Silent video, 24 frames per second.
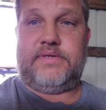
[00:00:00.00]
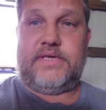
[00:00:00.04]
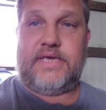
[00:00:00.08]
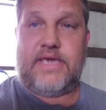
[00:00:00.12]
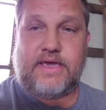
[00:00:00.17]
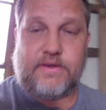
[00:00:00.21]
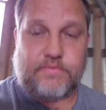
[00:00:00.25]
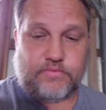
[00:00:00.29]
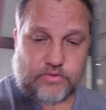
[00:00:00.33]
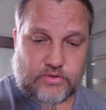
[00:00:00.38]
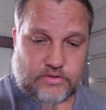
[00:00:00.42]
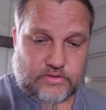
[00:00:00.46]

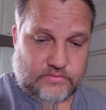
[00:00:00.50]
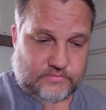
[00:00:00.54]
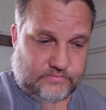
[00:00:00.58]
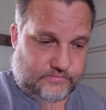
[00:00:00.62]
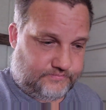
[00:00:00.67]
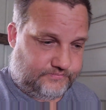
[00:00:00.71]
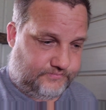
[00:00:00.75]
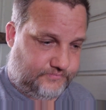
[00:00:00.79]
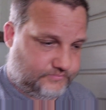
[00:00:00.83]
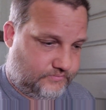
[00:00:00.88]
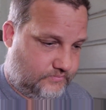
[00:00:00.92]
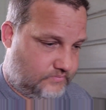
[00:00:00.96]
yeah, we're
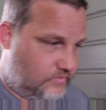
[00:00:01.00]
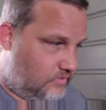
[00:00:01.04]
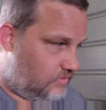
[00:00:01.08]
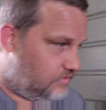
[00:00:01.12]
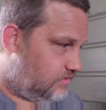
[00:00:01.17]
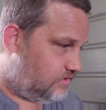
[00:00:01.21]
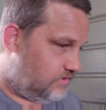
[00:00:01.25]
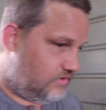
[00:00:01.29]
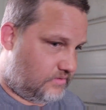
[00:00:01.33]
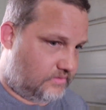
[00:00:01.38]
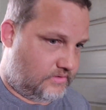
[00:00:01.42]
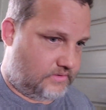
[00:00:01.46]

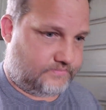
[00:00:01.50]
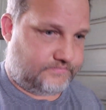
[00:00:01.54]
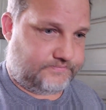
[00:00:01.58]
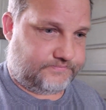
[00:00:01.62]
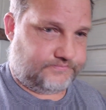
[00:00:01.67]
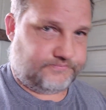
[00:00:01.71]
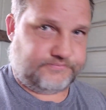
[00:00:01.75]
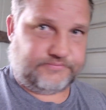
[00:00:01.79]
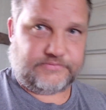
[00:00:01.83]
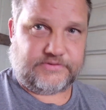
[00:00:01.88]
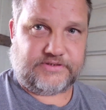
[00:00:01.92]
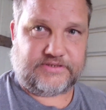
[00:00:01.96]
just gonna
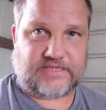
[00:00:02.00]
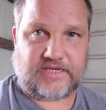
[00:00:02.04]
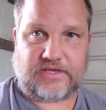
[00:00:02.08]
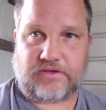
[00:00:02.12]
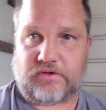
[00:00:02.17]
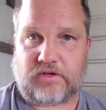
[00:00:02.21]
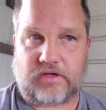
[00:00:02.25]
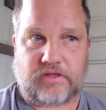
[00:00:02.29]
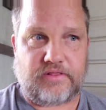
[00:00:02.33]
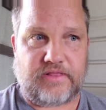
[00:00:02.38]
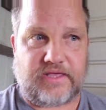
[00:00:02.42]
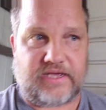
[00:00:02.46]
sell
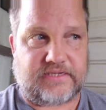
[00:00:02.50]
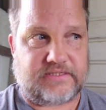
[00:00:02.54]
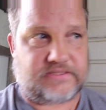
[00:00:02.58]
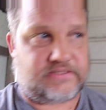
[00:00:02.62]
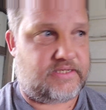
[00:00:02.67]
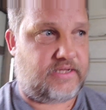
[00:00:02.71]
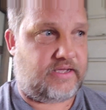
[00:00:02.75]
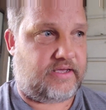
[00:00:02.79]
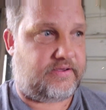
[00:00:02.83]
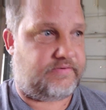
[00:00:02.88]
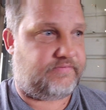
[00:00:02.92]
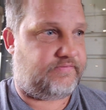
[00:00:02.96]
all that
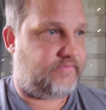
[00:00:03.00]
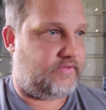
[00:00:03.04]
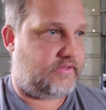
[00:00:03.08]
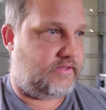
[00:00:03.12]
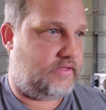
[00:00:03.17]
stuff.